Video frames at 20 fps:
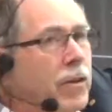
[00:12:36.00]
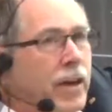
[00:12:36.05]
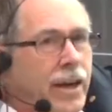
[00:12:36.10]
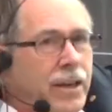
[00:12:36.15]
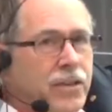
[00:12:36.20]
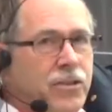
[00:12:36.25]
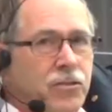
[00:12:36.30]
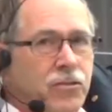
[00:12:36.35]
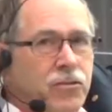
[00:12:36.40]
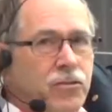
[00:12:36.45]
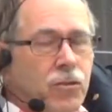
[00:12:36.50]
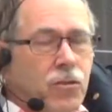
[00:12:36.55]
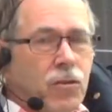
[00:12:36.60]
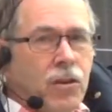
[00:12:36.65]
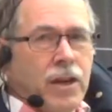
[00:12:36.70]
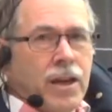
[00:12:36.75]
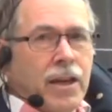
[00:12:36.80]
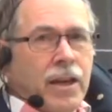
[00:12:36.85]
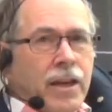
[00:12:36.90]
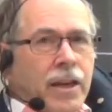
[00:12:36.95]
correction.
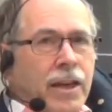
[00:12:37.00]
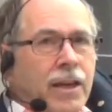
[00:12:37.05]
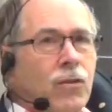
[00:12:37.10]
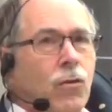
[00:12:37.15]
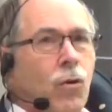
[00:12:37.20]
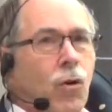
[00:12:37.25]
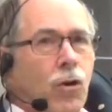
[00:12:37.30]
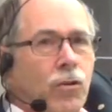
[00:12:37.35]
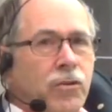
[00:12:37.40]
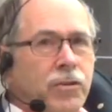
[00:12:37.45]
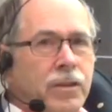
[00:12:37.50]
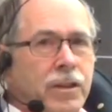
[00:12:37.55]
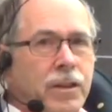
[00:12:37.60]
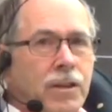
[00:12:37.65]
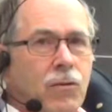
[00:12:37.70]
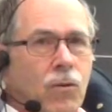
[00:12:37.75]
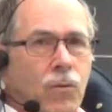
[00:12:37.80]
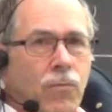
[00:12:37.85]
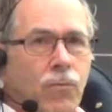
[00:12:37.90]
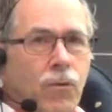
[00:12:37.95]
So in
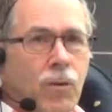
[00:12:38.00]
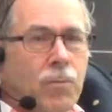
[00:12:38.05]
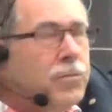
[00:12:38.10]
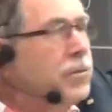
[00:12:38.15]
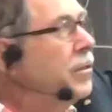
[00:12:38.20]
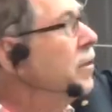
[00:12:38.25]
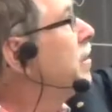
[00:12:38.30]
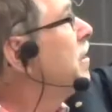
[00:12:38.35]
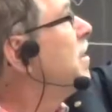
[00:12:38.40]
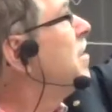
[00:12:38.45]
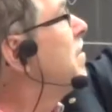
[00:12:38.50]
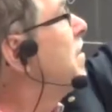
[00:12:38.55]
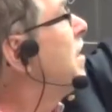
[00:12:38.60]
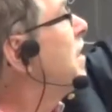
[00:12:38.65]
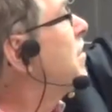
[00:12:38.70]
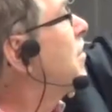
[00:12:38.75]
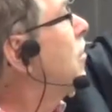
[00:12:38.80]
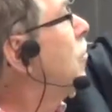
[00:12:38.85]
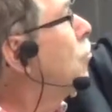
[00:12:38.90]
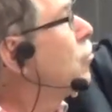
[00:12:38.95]
ordinary conformal theories,
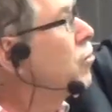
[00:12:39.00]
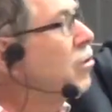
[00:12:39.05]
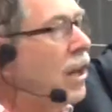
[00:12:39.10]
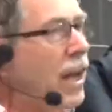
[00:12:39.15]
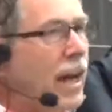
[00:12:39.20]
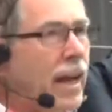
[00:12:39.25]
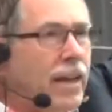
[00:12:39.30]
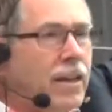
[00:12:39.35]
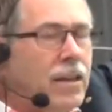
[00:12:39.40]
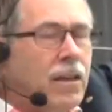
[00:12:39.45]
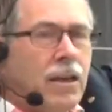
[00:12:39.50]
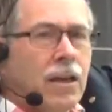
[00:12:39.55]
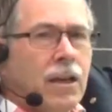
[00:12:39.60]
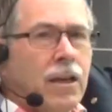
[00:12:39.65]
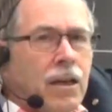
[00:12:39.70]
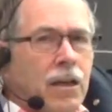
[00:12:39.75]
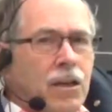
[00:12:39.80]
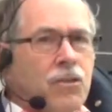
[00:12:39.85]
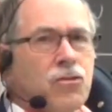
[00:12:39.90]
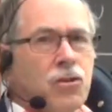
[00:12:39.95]
this looks like
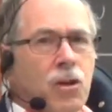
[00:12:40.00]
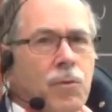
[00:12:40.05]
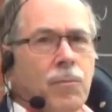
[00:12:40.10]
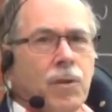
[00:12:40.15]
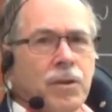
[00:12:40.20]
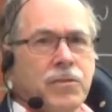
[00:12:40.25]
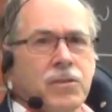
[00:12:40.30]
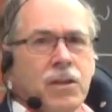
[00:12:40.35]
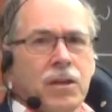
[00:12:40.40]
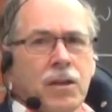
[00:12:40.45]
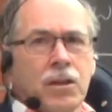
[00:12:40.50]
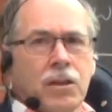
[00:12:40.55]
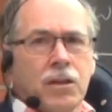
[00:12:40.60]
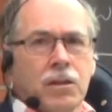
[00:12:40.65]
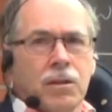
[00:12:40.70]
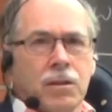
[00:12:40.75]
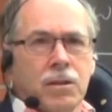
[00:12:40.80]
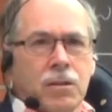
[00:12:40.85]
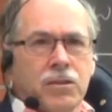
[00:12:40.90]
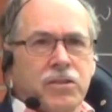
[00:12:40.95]
a somewhat
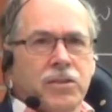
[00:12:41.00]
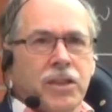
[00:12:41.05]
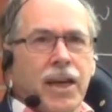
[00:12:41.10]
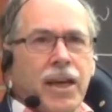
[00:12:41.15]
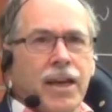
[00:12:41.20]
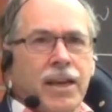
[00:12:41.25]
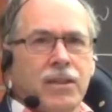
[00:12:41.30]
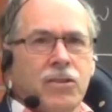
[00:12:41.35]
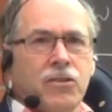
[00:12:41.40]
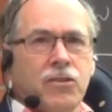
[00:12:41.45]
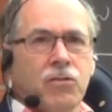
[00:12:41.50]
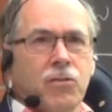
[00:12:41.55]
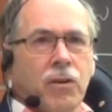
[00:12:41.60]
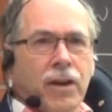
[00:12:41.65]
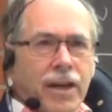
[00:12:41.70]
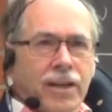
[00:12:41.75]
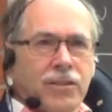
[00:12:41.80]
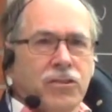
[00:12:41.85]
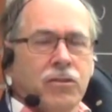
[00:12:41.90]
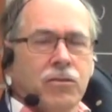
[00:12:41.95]
strange
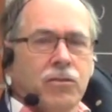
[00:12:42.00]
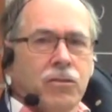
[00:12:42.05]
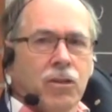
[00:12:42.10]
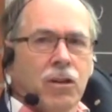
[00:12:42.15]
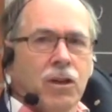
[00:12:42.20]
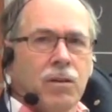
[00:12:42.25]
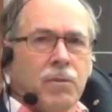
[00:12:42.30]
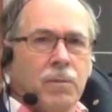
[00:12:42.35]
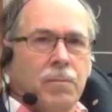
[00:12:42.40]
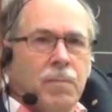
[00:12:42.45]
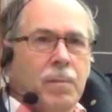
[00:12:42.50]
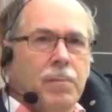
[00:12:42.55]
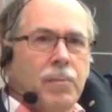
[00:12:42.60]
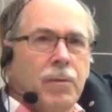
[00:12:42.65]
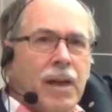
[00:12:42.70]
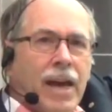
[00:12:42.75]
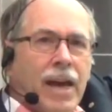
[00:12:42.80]
correction term that people